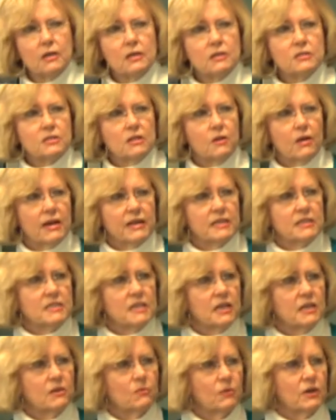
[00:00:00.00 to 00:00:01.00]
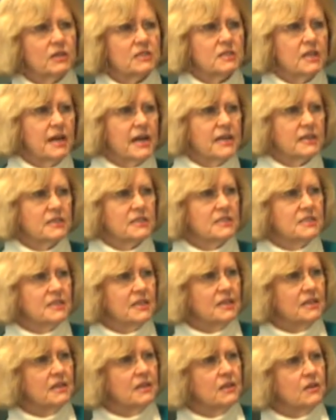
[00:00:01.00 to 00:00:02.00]
So I can tell you what it's like to
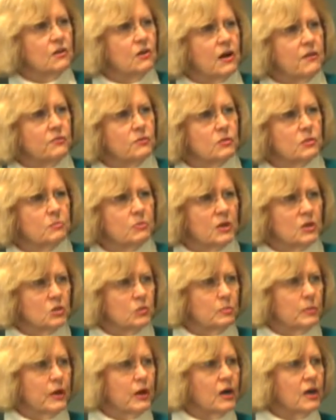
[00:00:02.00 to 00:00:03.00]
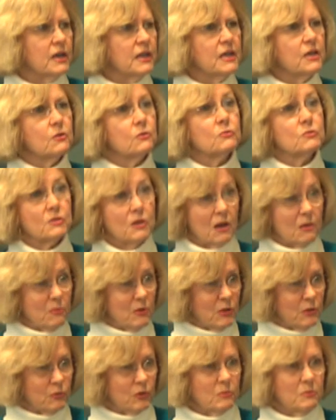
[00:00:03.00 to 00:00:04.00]
sit in an office with a bunch of paralegals
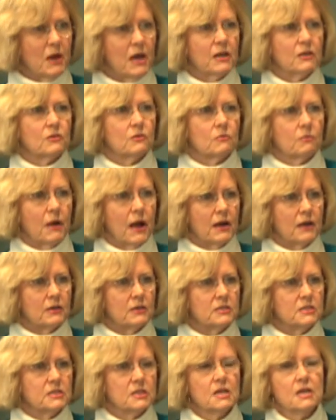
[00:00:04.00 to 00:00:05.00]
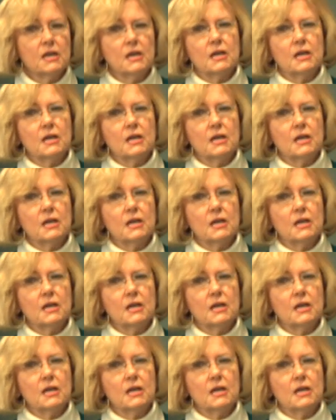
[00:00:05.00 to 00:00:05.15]
combing through medical records,